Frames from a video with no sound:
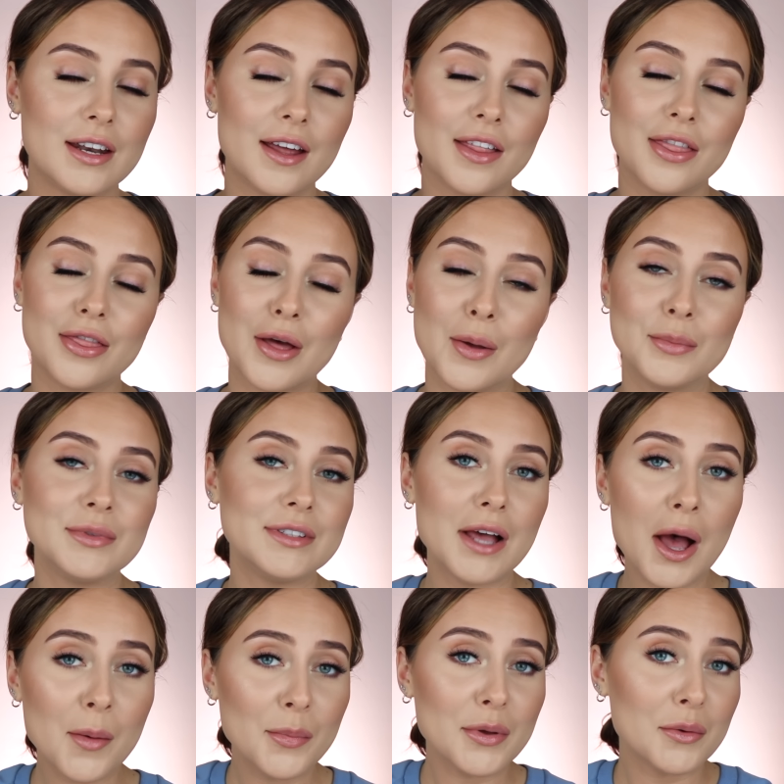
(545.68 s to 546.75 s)
it a thumbs
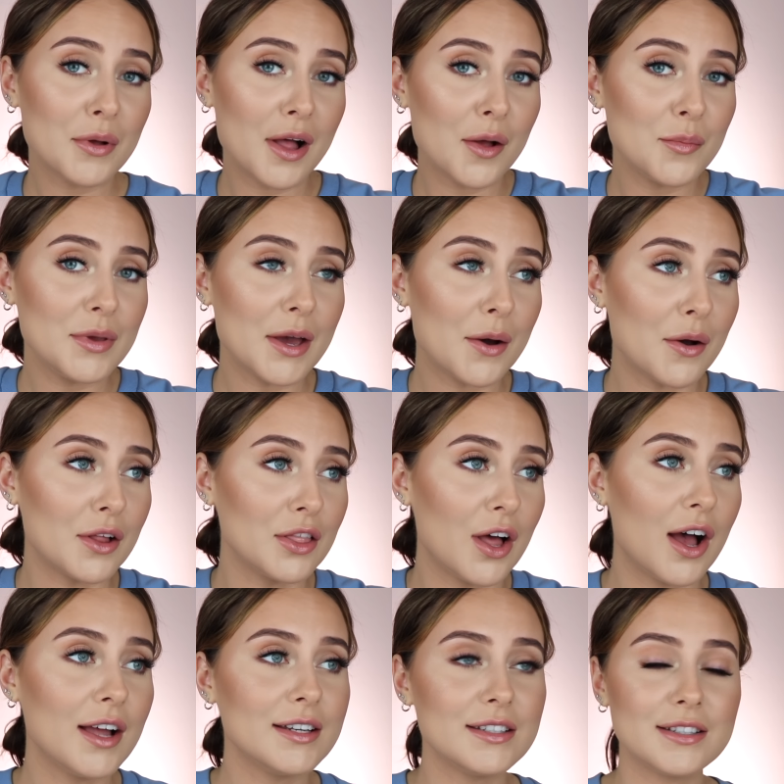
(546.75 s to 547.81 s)
up. It will help me out a
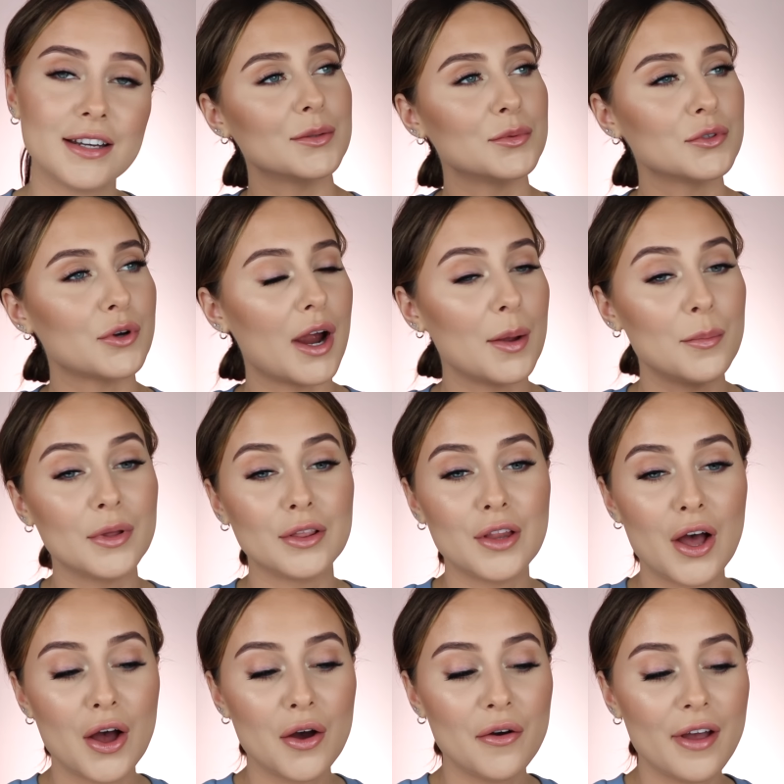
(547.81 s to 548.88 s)
lot. Subscribe
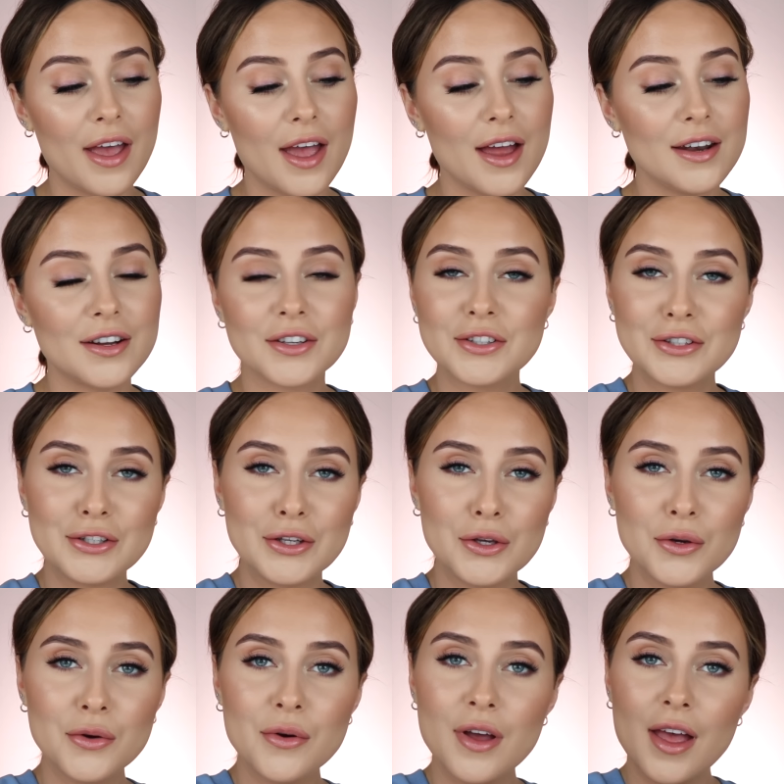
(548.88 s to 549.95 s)
below, and I'll see
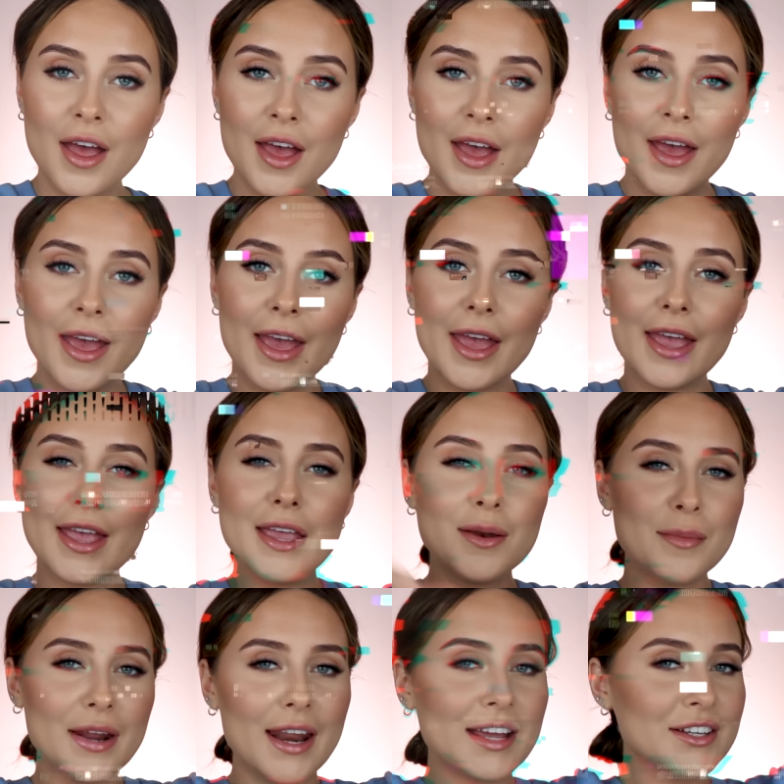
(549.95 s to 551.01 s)
you
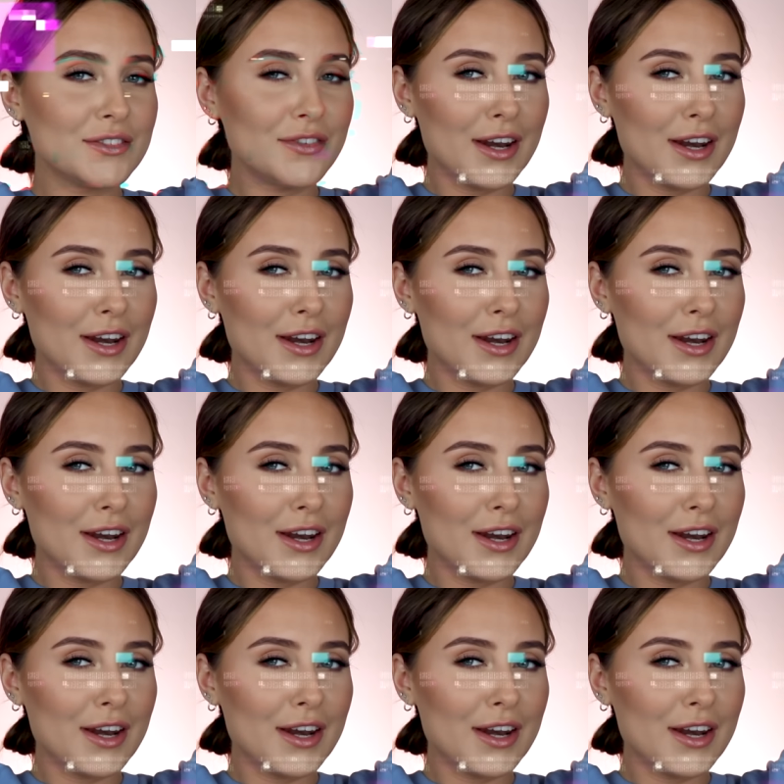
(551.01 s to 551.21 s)
in my next